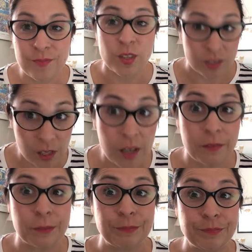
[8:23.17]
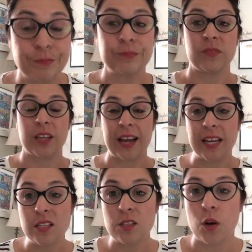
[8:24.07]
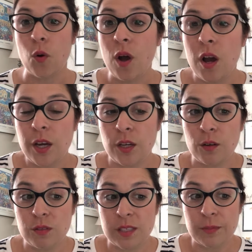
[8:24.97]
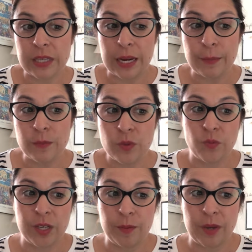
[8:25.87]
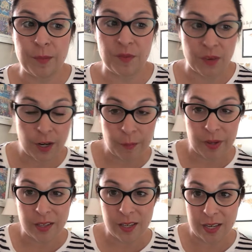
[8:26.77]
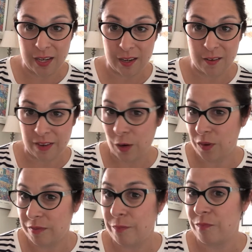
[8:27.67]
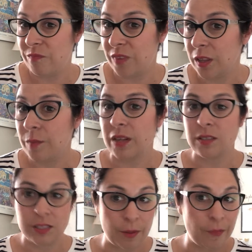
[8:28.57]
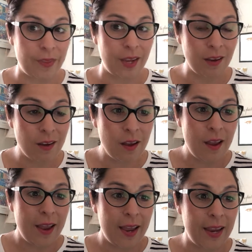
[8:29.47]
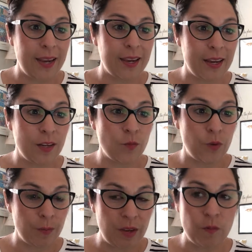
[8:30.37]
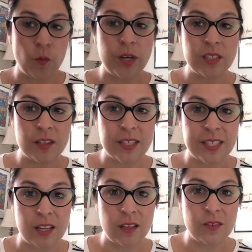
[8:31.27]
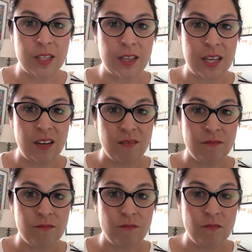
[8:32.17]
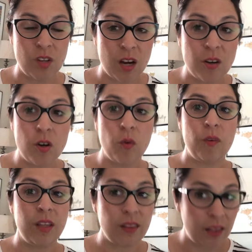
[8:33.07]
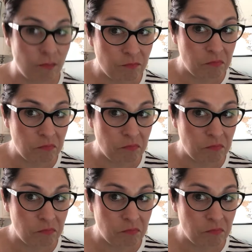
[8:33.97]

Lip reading: There's a lot of them. Okay, so, you know, sometimes we may be very opinionated of how we feel about something, and we may voice ourselves and then not knowing that